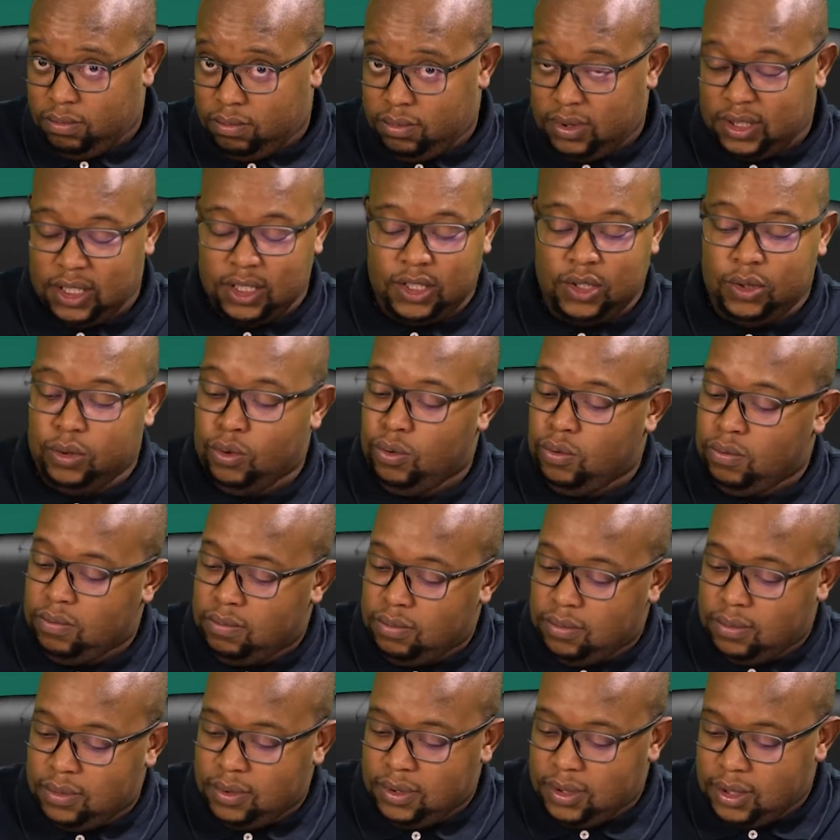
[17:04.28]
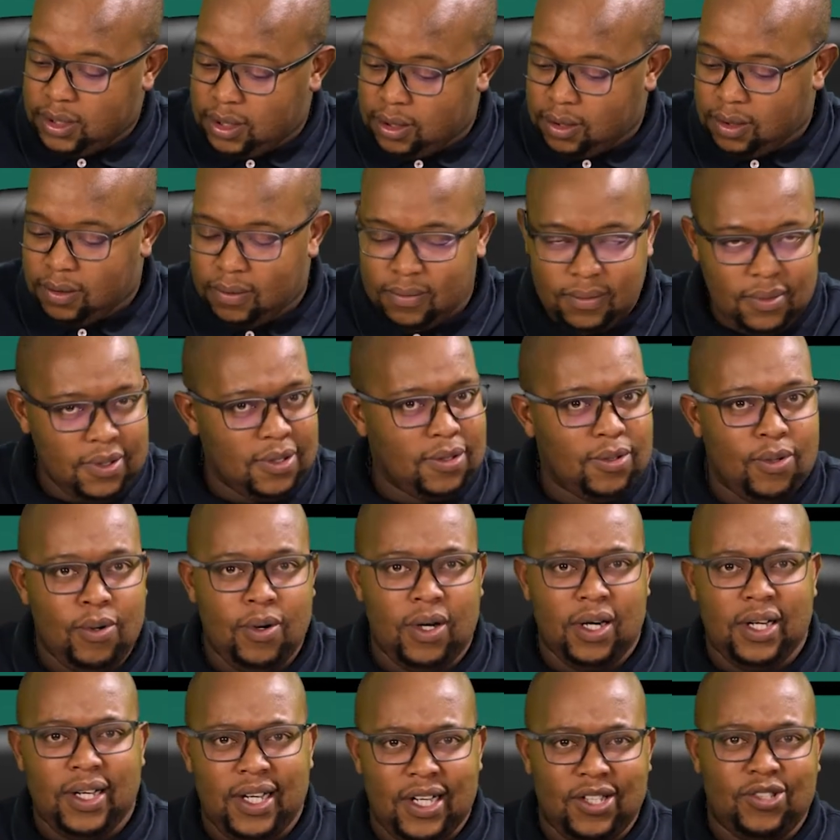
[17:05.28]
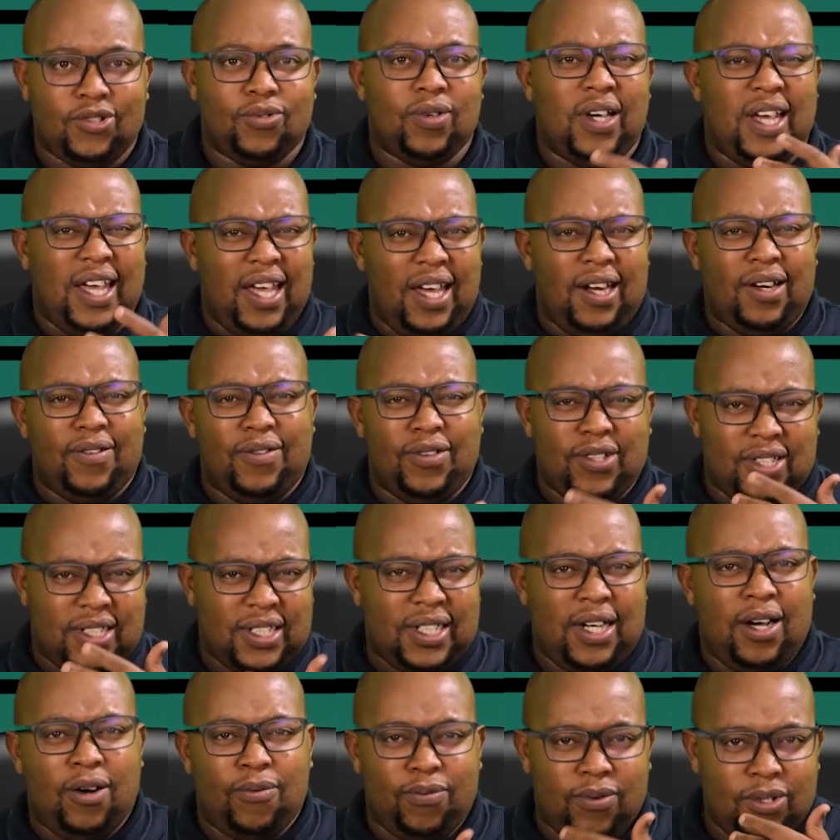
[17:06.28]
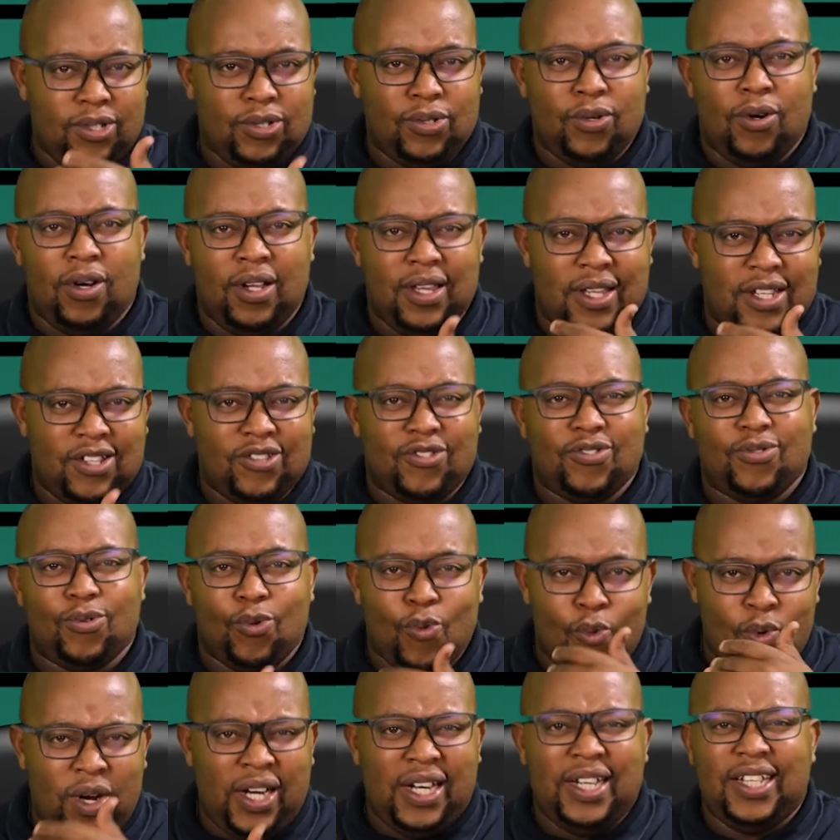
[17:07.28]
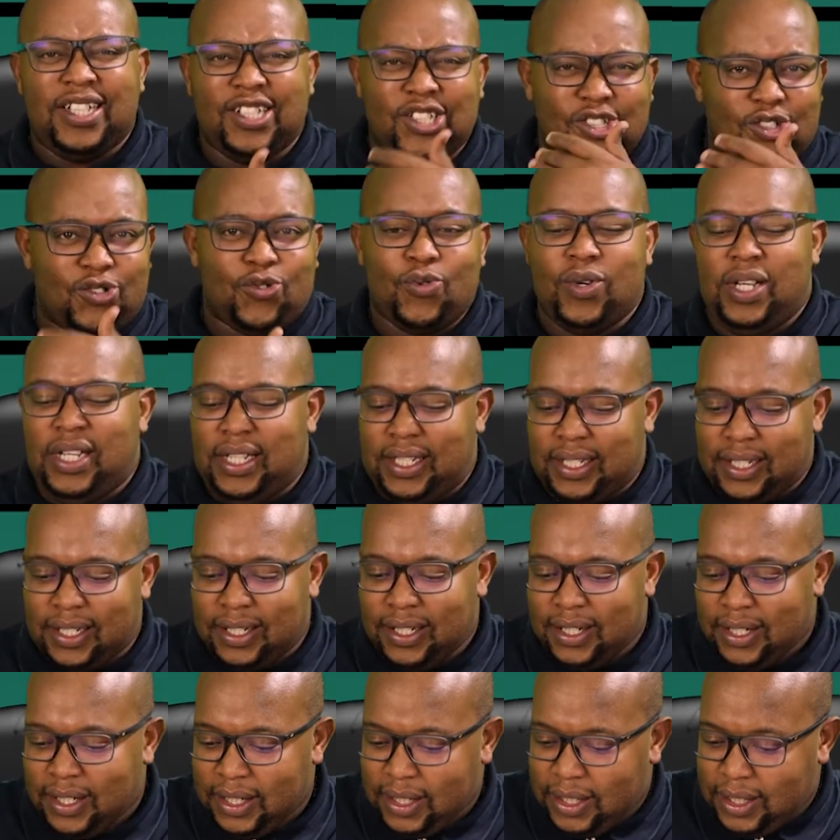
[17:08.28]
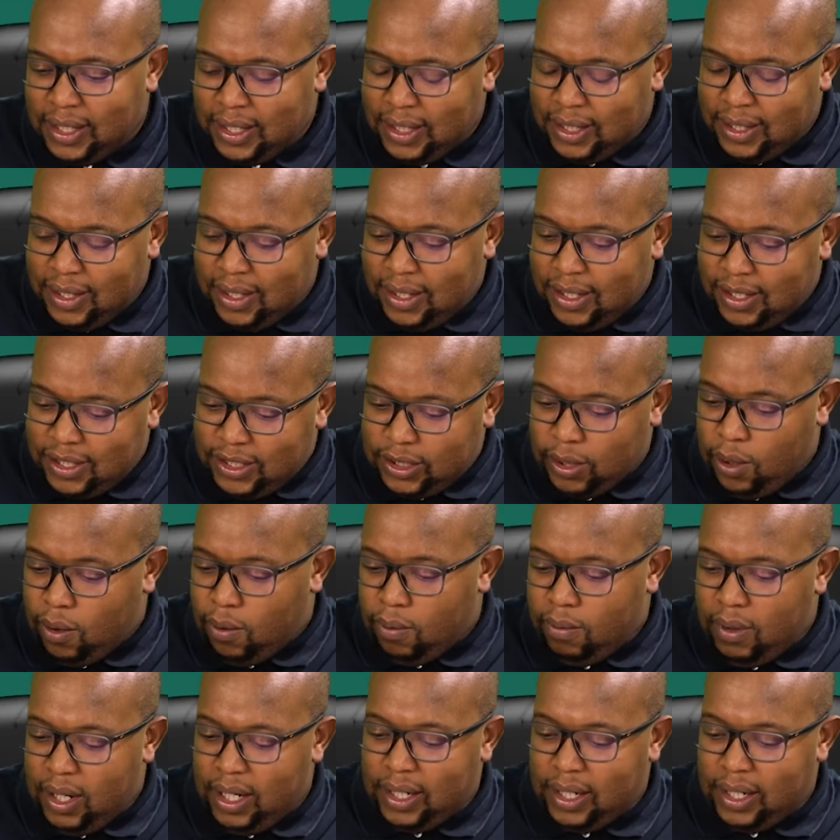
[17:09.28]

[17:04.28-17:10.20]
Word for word: Just two. You know, you don't want to get too ahead of yourself when you're on this winning streak. So